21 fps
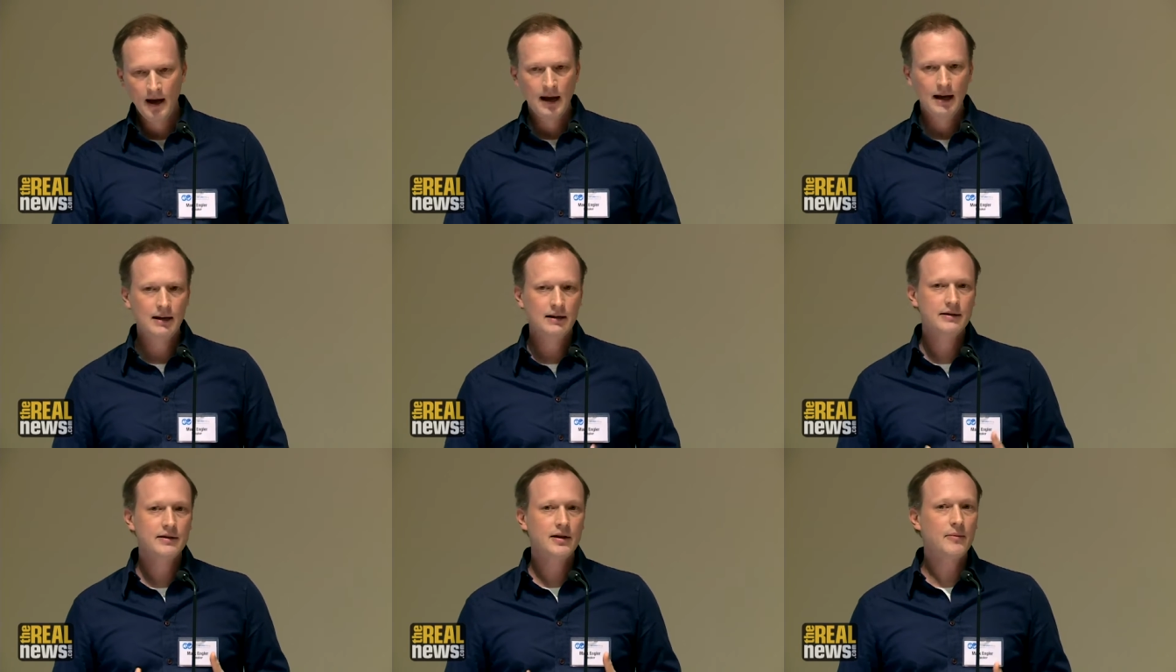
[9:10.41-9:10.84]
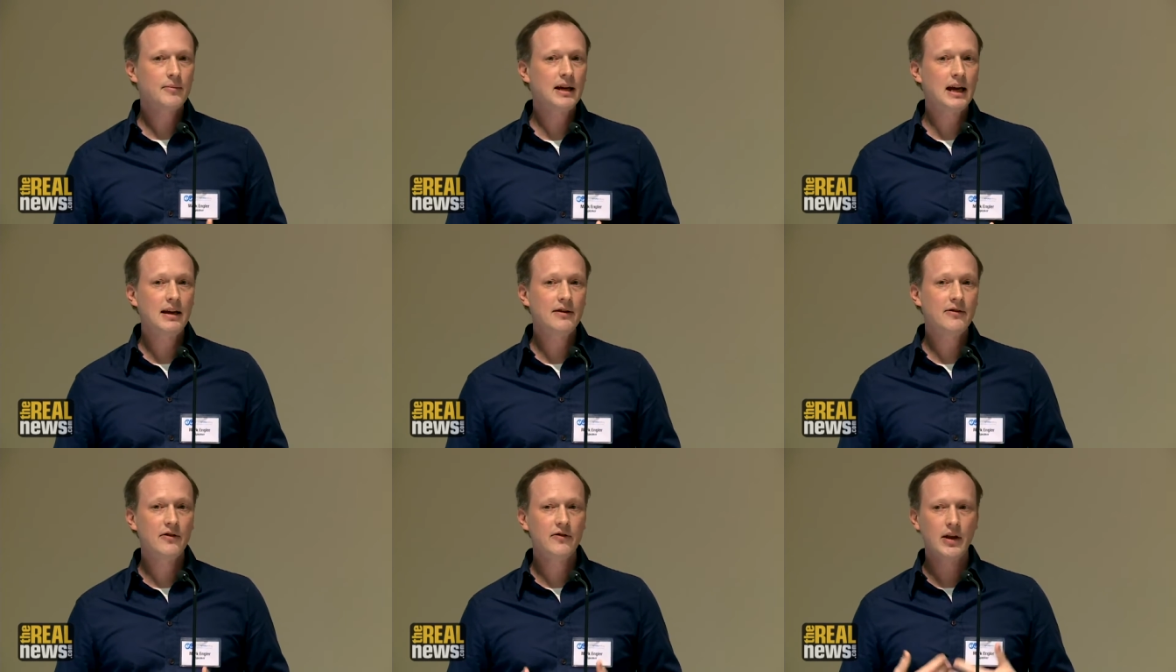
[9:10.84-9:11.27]
And in some
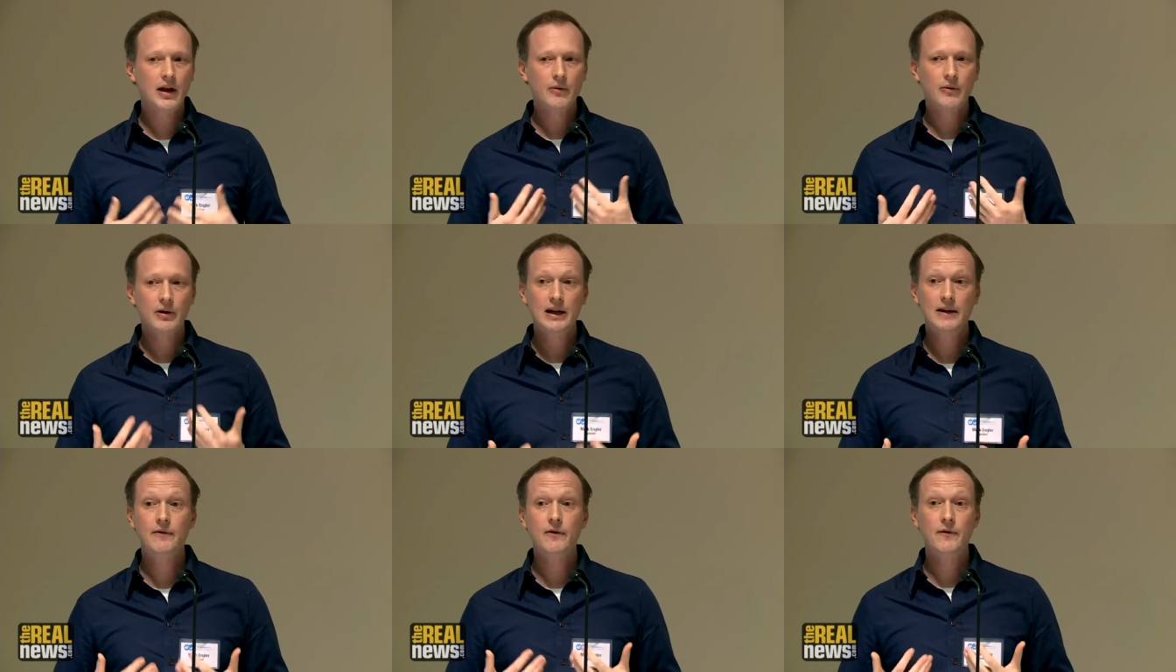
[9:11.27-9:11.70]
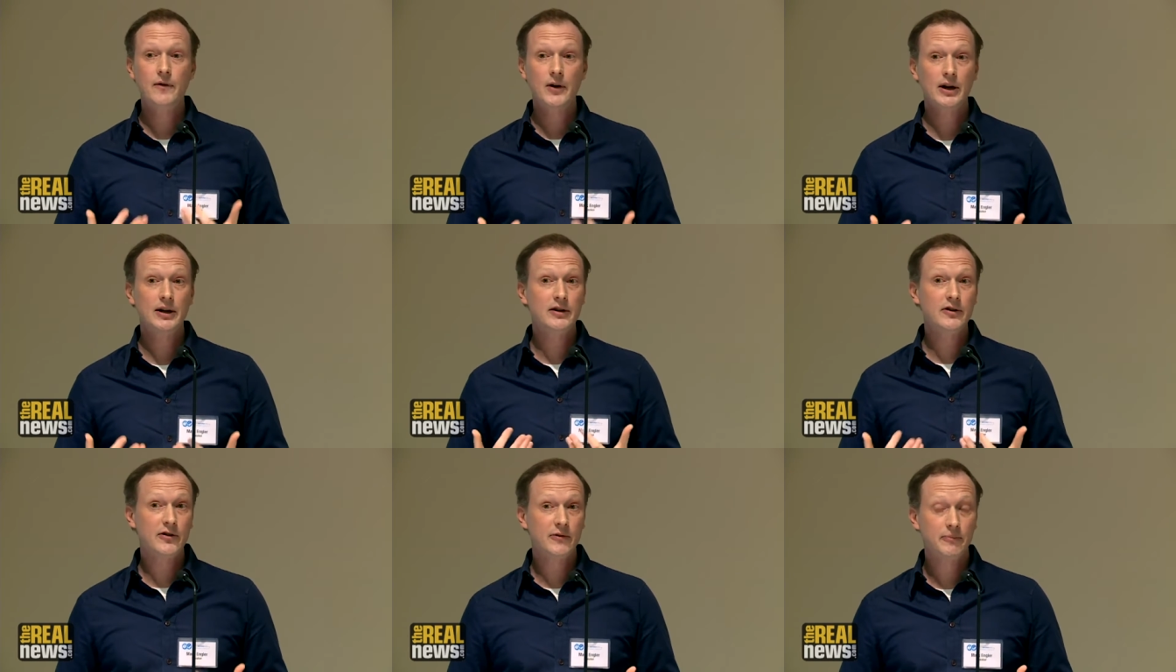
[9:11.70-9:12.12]
cases, they were even
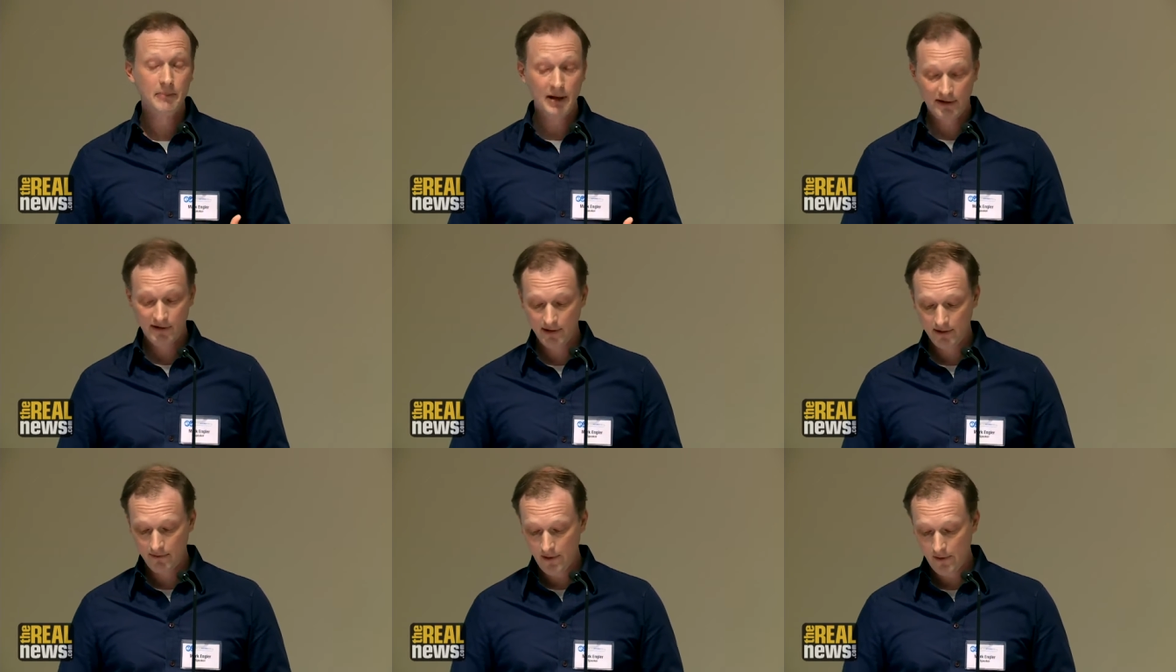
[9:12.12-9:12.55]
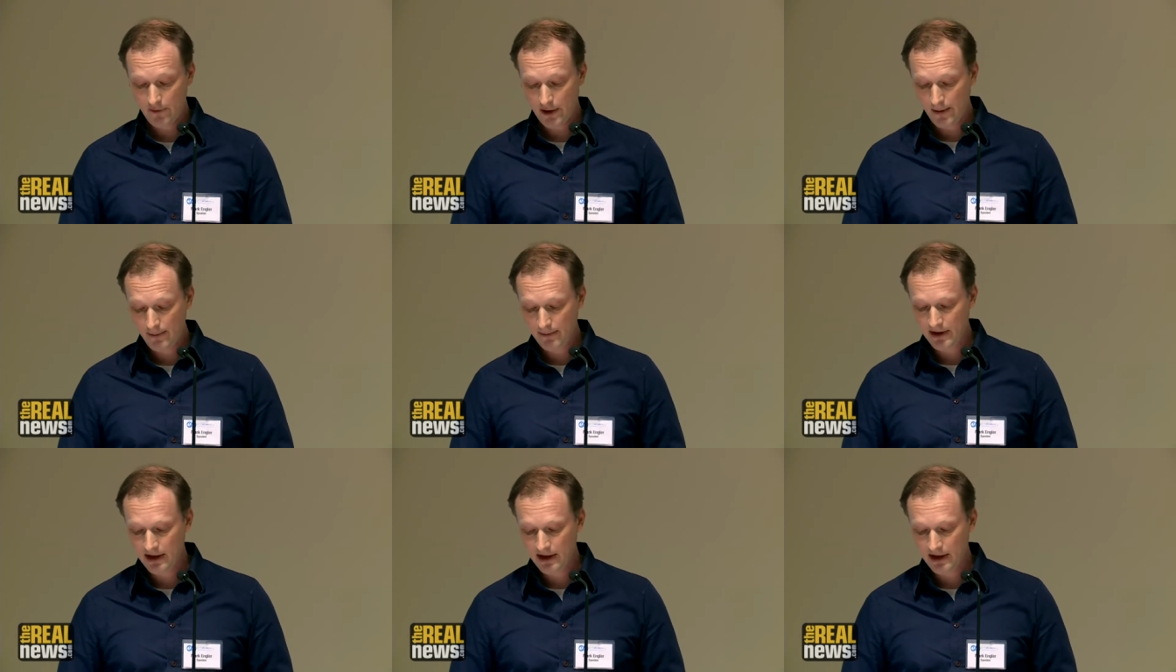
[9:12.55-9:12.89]
very dismissive of them.